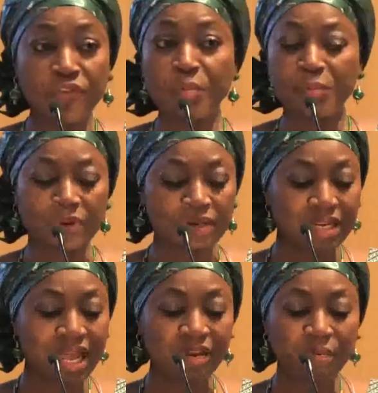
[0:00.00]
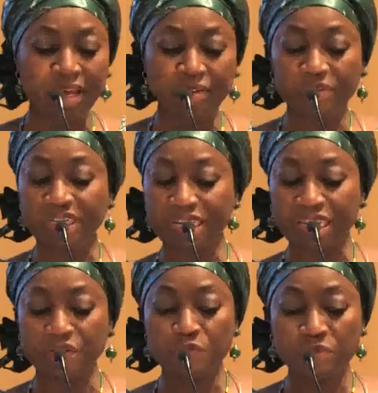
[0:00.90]
Honorable Alemayo
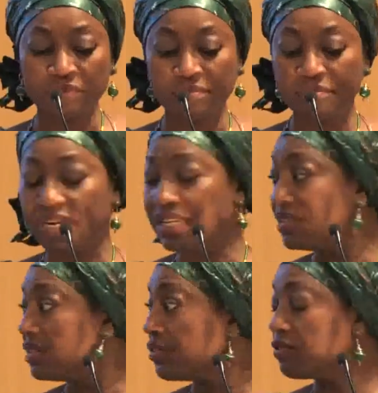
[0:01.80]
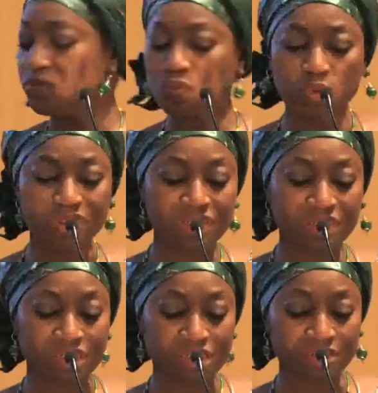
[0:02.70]
Tegenu, Minister of
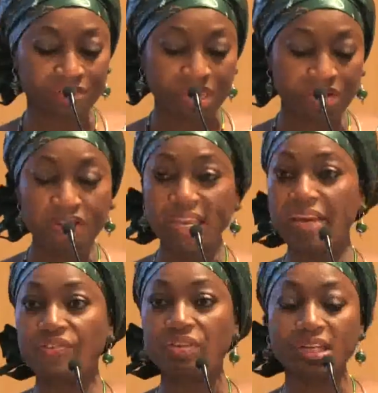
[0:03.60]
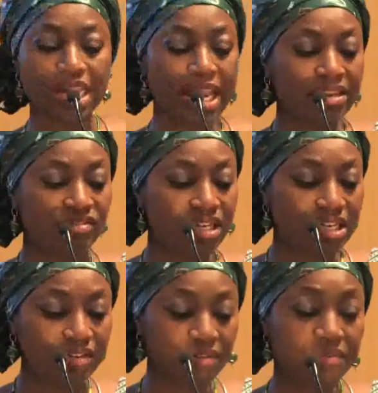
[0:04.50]
Water, Irrigation and
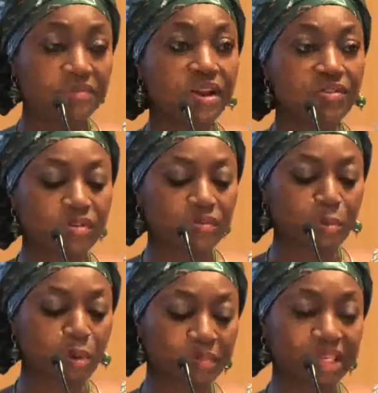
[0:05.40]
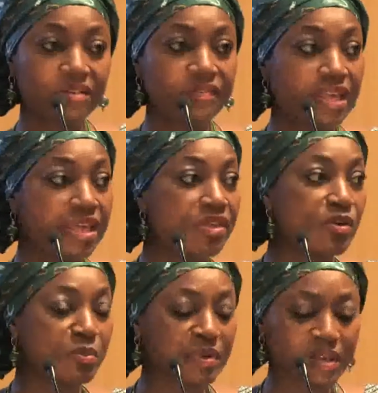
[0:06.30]
Energy of the Federal Republic of
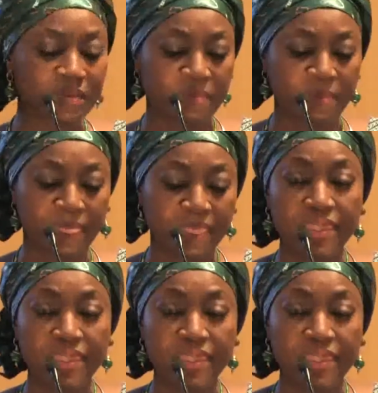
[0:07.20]
Ethiopia,